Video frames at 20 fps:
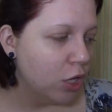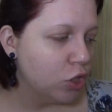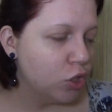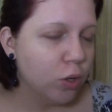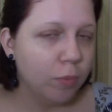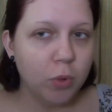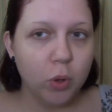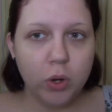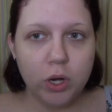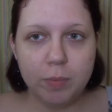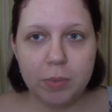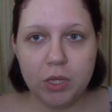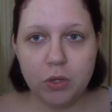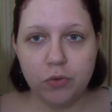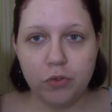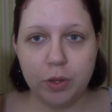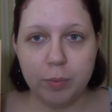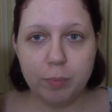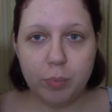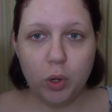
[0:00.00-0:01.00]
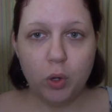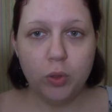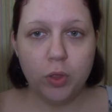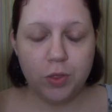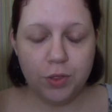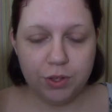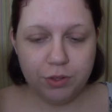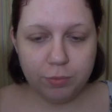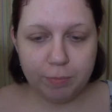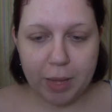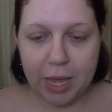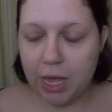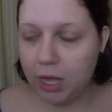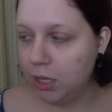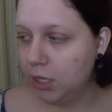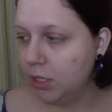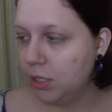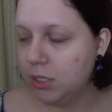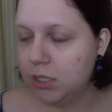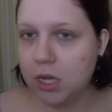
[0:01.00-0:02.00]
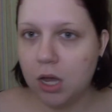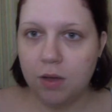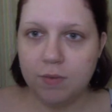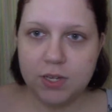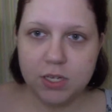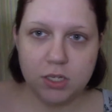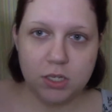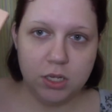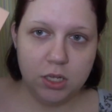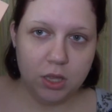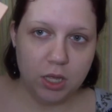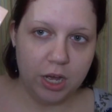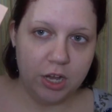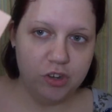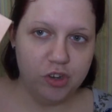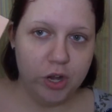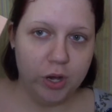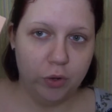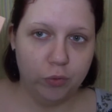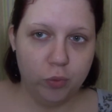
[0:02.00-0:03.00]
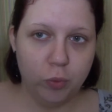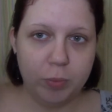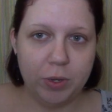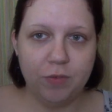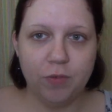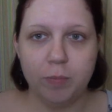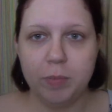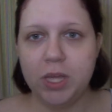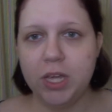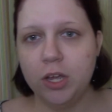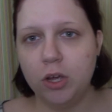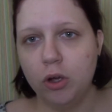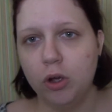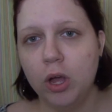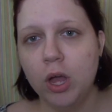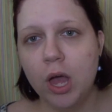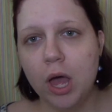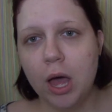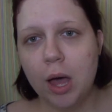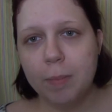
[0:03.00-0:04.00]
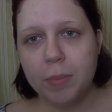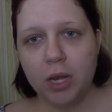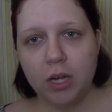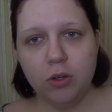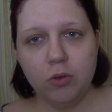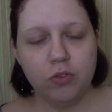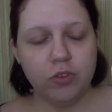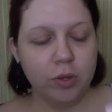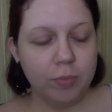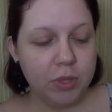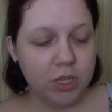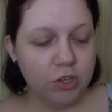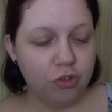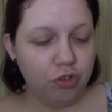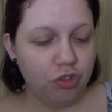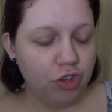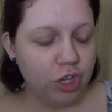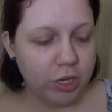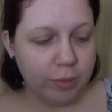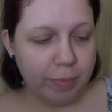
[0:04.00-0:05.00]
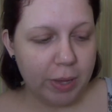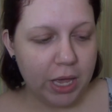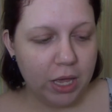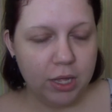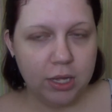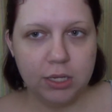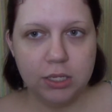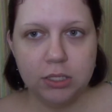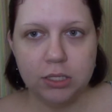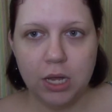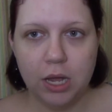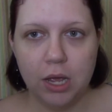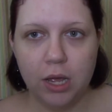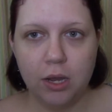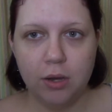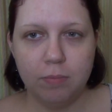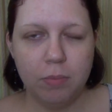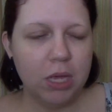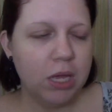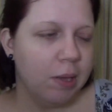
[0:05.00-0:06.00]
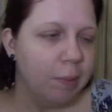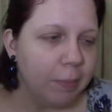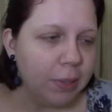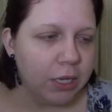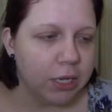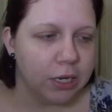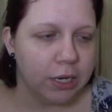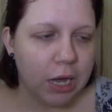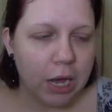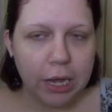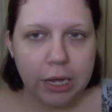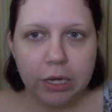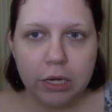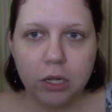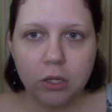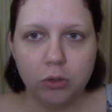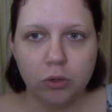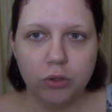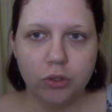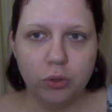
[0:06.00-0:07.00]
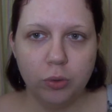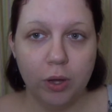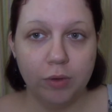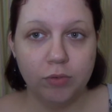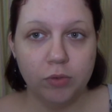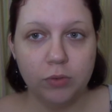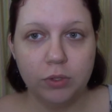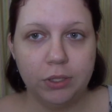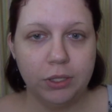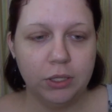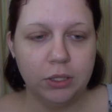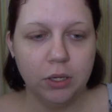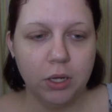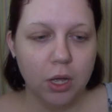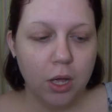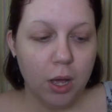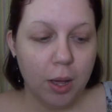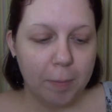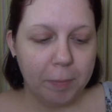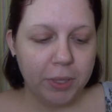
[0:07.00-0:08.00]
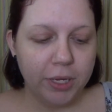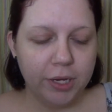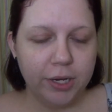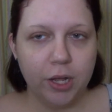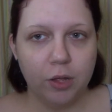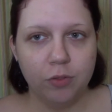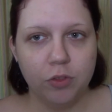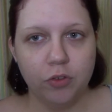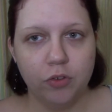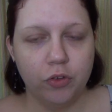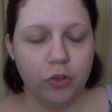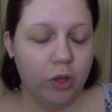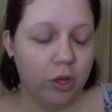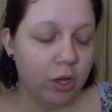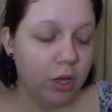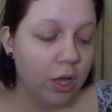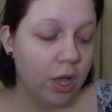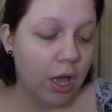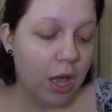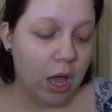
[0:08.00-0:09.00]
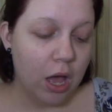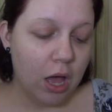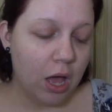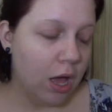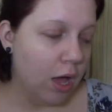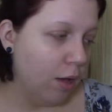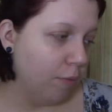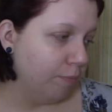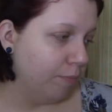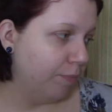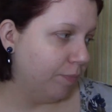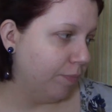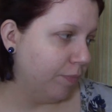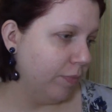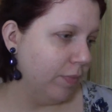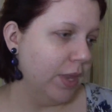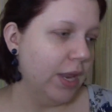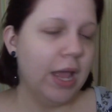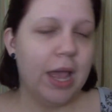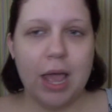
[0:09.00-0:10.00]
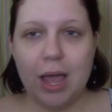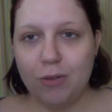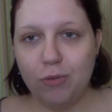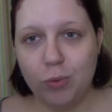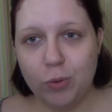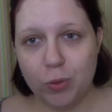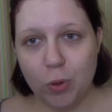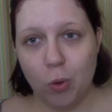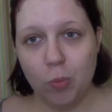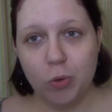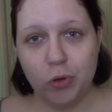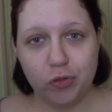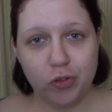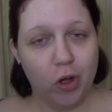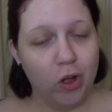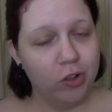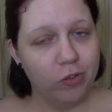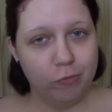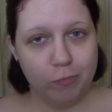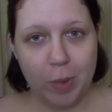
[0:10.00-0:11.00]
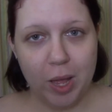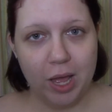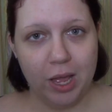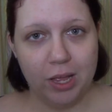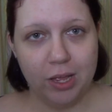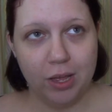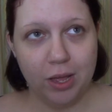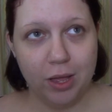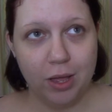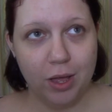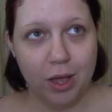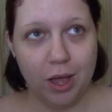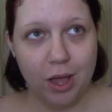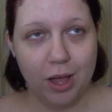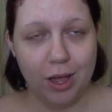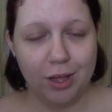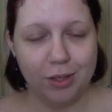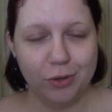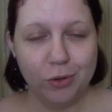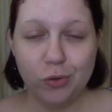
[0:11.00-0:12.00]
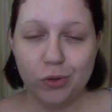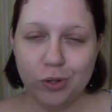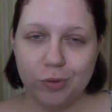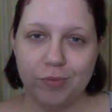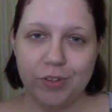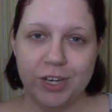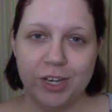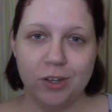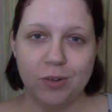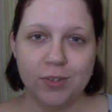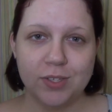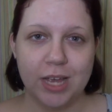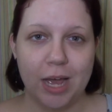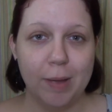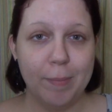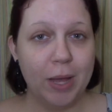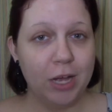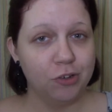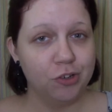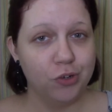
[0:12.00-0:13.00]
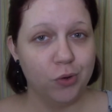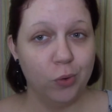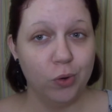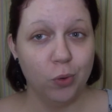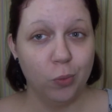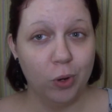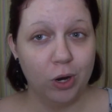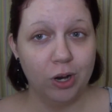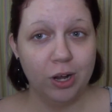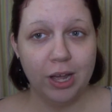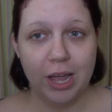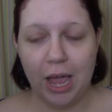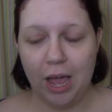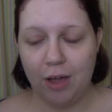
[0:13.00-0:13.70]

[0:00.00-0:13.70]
So I'm going to be using both of these palettes. Obviously the eyeshadows will be from here. I'm going to use some of these cheek palettes and maybe an eye color too. I haven't really planned out this look. As with almost all of my YouTube videos, I'm actually going to work